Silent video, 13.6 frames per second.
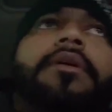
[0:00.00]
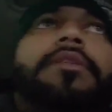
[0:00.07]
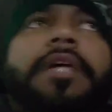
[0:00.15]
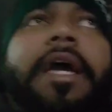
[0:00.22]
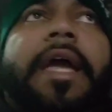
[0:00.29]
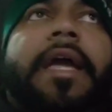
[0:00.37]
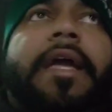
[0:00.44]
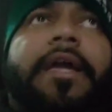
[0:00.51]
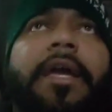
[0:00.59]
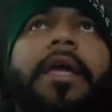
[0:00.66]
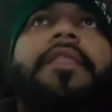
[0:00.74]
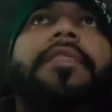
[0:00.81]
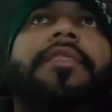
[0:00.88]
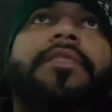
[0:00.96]
Tank
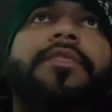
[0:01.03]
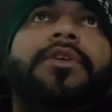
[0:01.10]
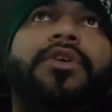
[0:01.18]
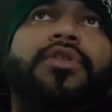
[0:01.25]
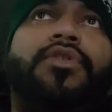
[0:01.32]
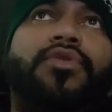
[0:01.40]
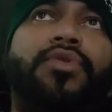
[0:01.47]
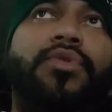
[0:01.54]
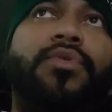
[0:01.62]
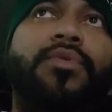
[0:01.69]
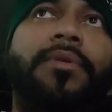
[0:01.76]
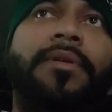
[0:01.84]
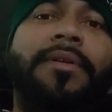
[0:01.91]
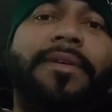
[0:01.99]
in the
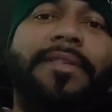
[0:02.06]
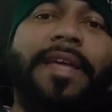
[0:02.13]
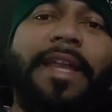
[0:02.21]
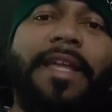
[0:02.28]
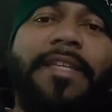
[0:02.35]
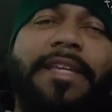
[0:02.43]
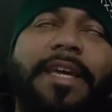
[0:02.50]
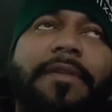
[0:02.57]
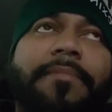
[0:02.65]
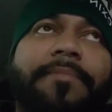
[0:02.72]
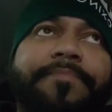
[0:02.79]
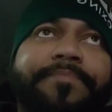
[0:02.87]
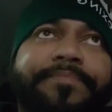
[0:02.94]
crew that he's in,